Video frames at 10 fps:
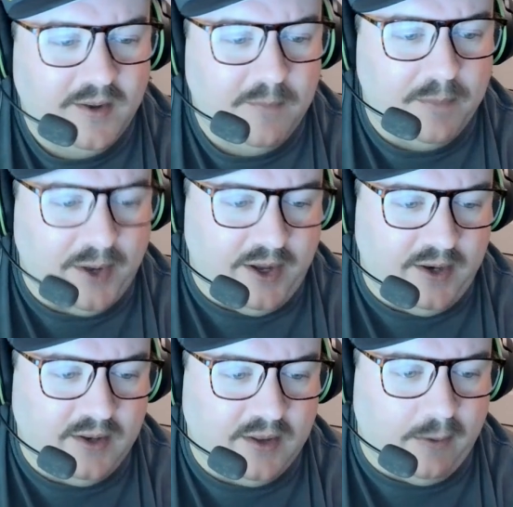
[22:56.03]
but
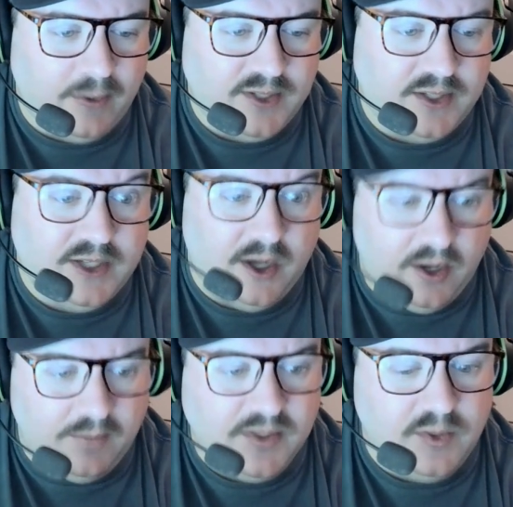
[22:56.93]
there was a ton
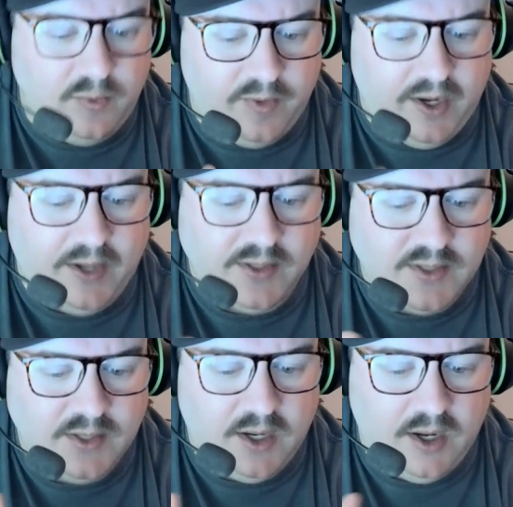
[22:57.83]
of Mizzou
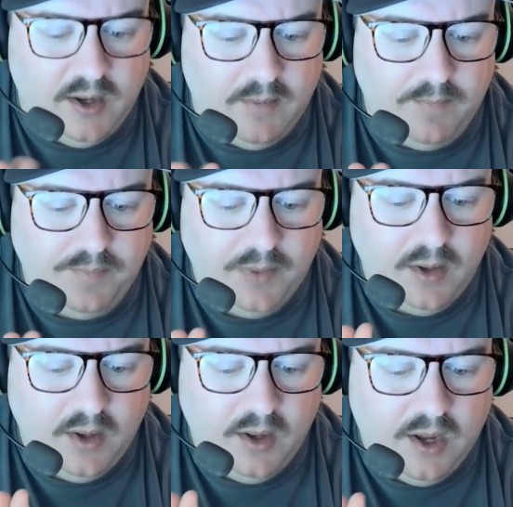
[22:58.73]
fans.
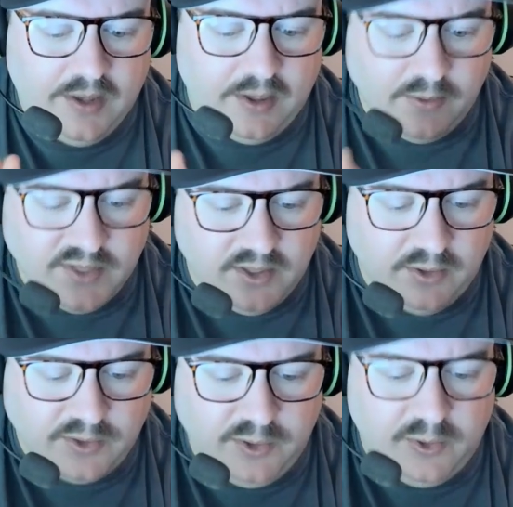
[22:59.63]
I think it was a
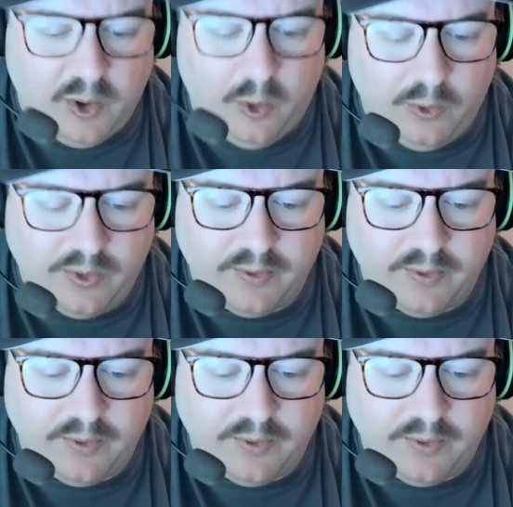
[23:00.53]
little too cold to